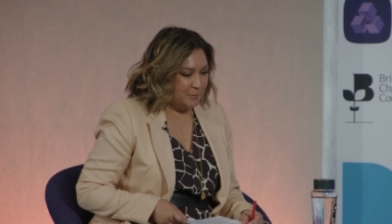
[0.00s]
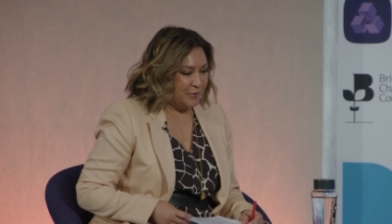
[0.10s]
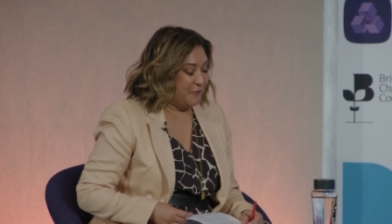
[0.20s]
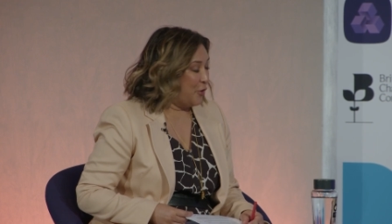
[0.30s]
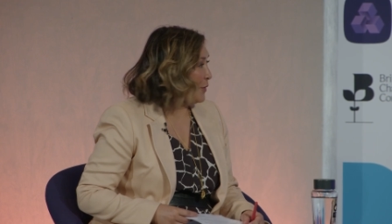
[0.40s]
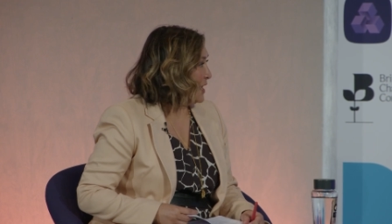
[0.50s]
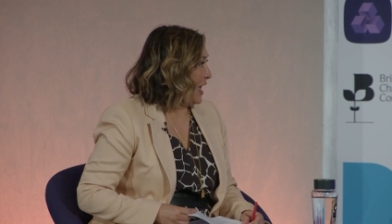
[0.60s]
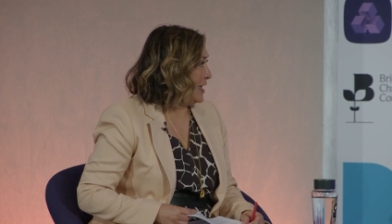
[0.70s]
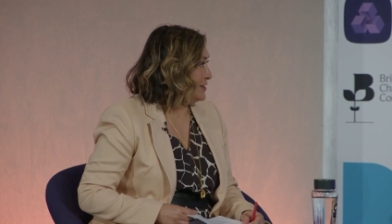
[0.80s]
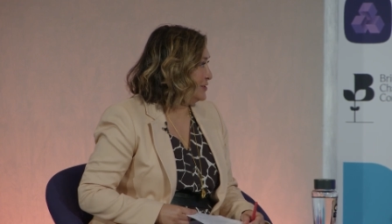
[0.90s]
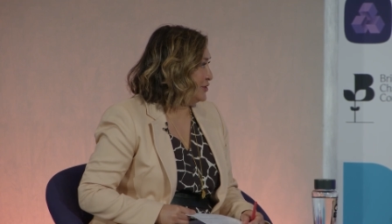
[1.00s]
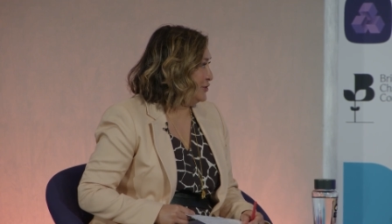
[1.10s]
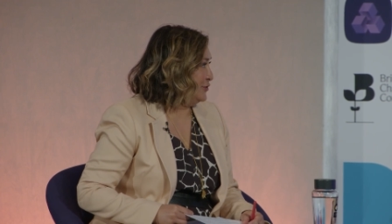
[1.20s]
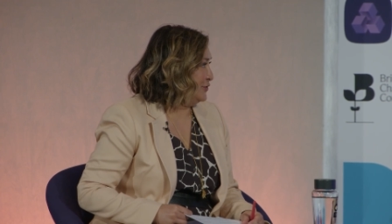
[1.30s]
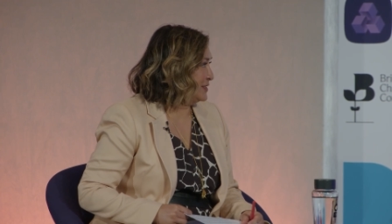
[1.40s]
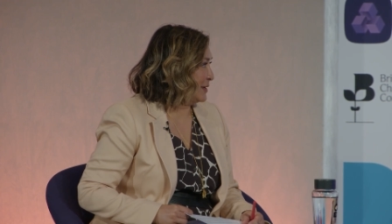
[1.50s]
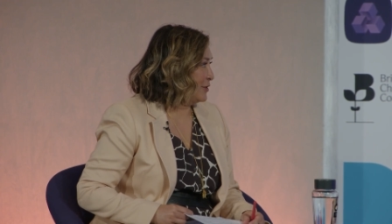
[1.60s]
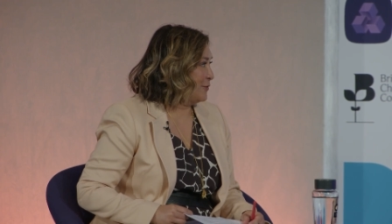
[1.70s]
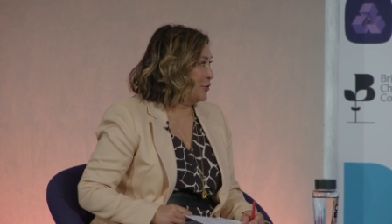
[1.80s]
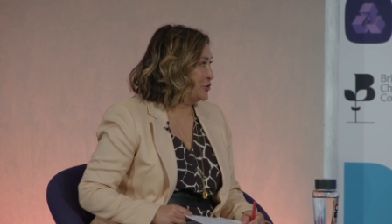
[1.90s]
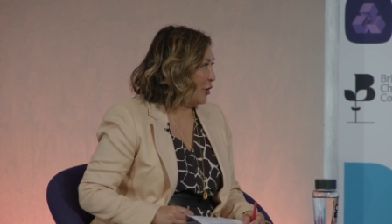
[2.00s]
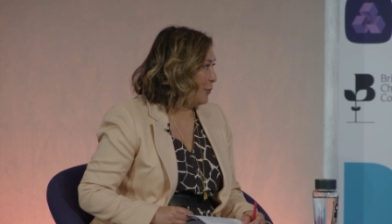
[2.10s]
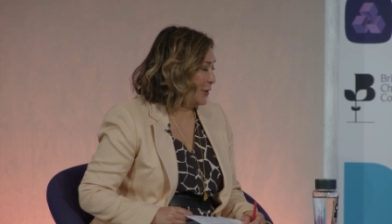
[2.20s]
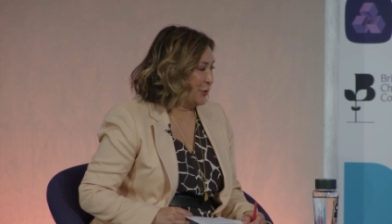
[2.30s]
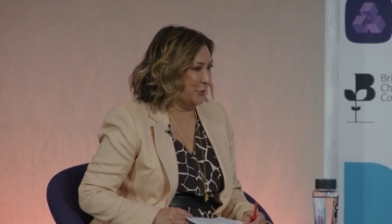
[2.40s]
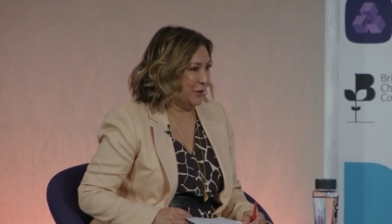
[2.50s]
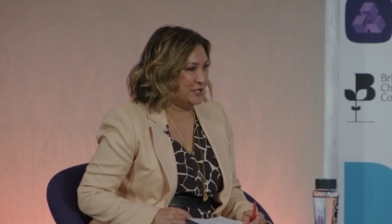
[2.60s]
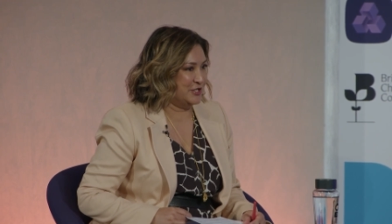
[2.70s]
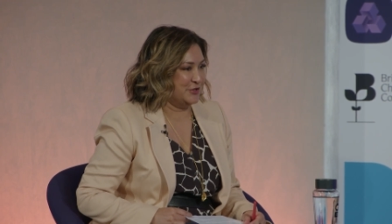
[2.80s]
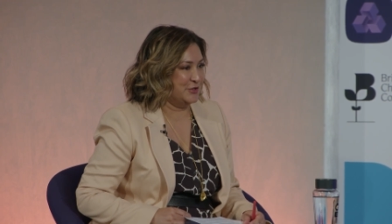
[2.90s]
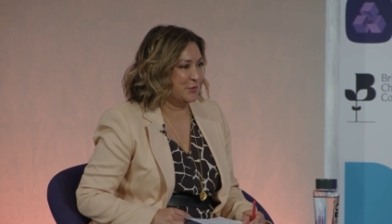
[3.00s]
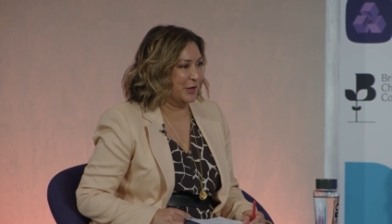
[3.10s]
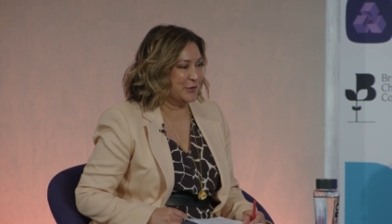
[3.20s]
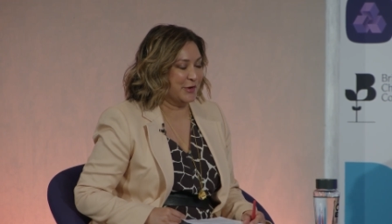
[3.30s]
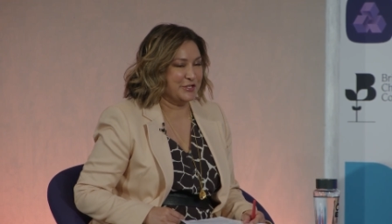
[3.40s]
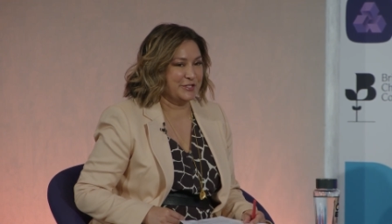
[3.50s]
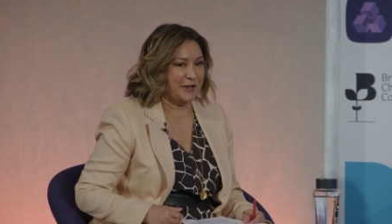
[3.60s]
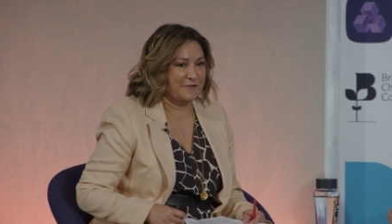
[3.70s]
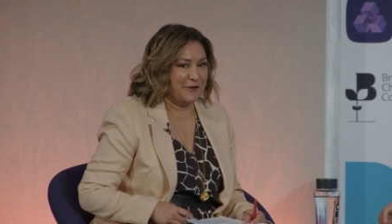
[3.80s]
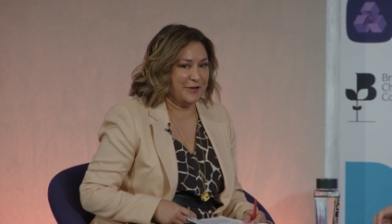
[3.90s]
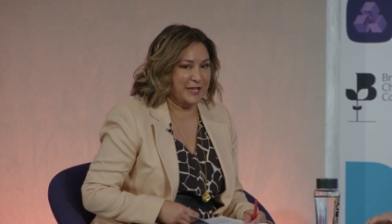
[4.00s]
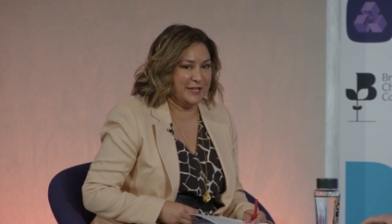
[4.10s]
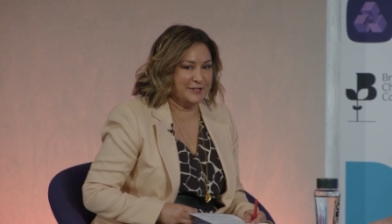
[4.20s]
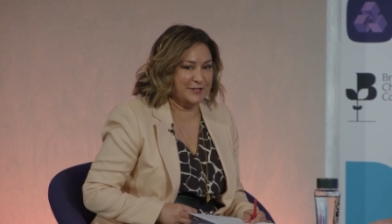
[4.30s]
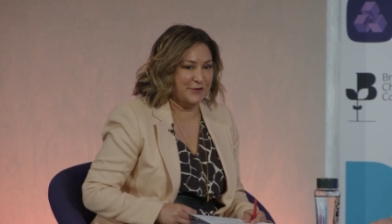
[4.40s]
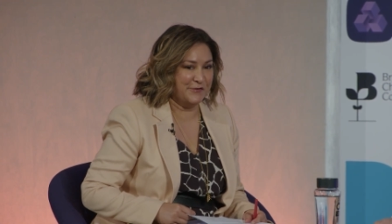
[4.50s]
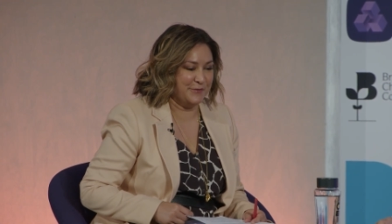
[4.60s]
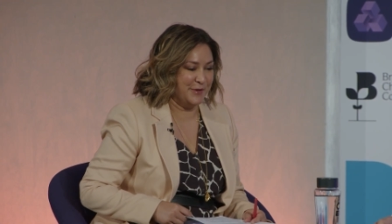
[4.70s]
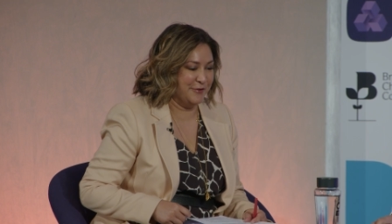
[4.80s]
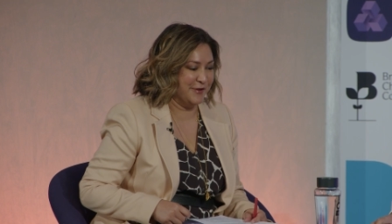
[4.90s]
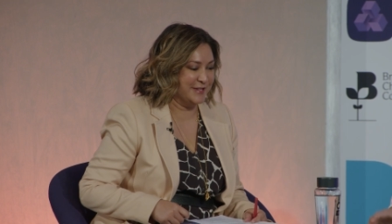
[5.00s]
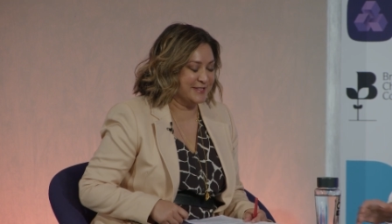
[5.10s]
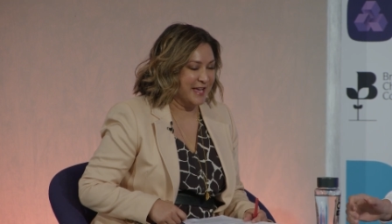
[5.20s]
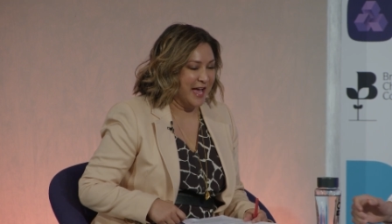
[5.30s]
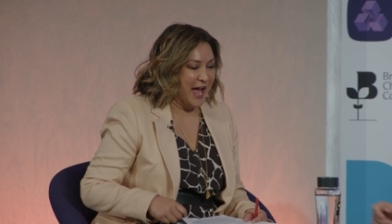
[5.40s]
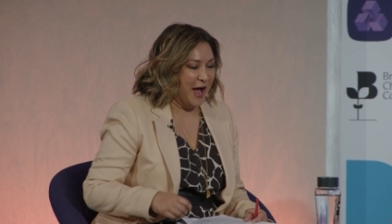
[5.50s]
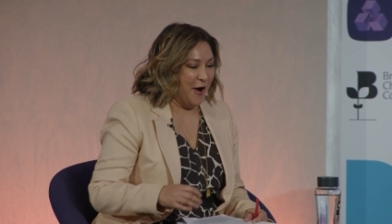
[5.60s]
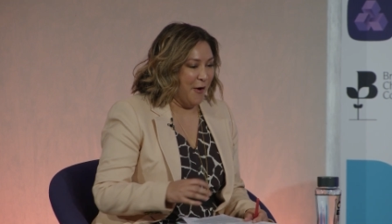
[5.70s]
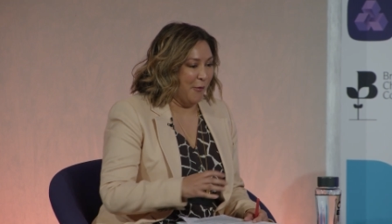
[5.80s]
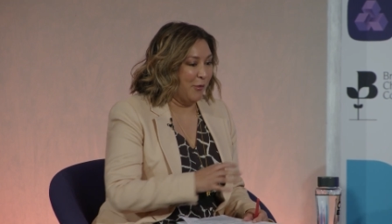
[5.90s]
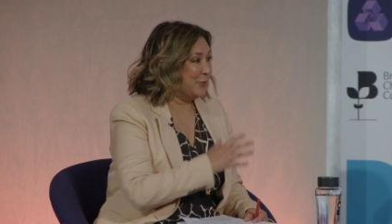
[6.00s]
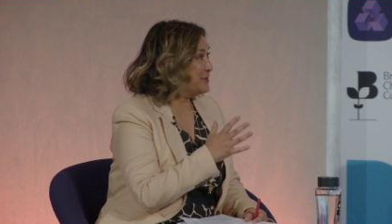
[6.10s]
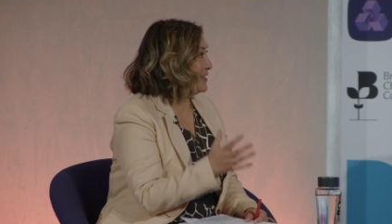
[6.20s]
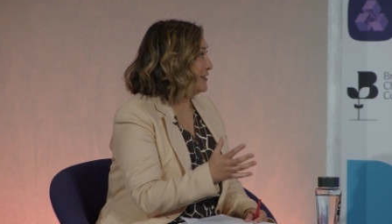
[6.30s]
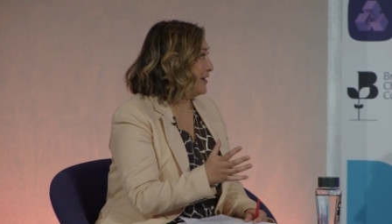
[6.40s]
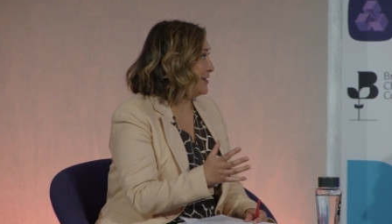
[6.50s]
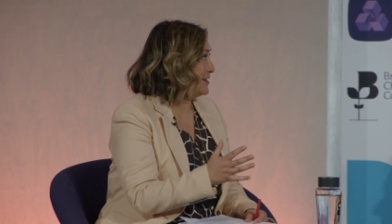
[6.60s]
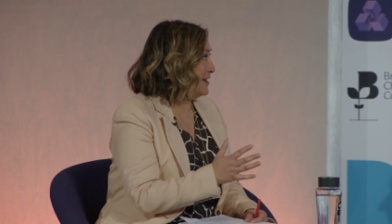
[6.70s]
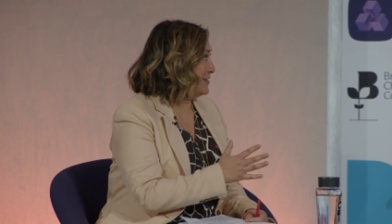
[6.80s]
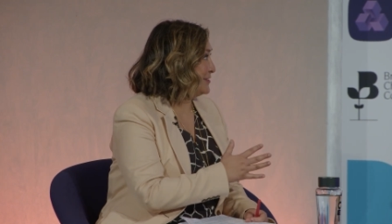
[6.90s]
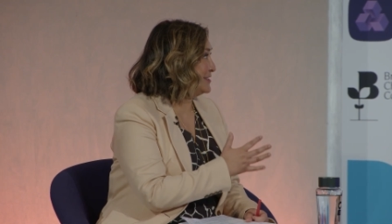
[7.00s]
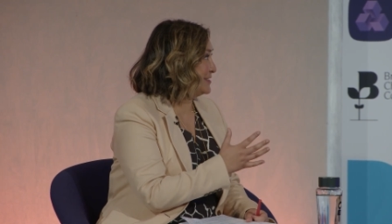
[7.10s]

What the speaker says: Before we get into some of the more topical issues, one question that I'm very keen to know from you is, what was it like at the